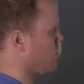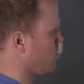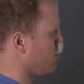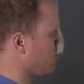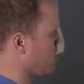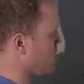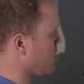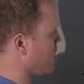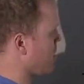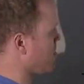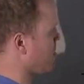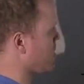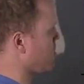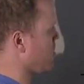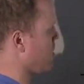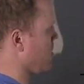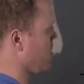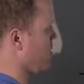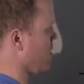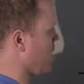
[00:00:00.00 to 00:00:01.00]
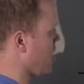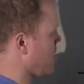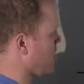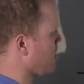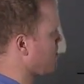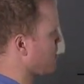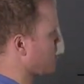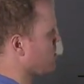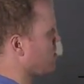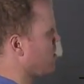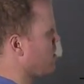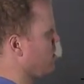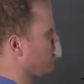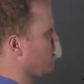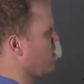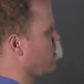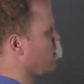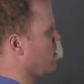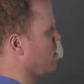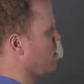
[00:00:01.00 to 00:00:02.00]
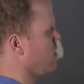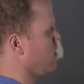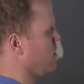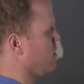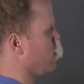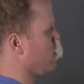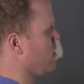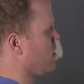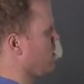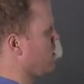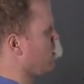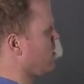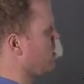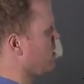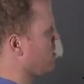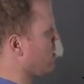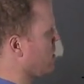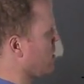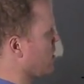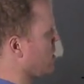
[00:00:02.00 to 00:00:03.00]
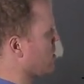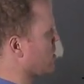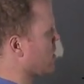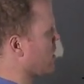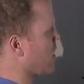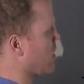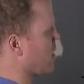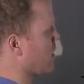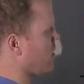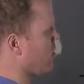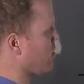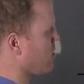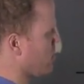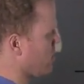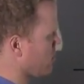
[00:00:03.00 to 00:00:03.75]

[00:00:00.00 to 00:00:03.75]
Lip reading: oops, did I miss one? I did miss one. I just can't count.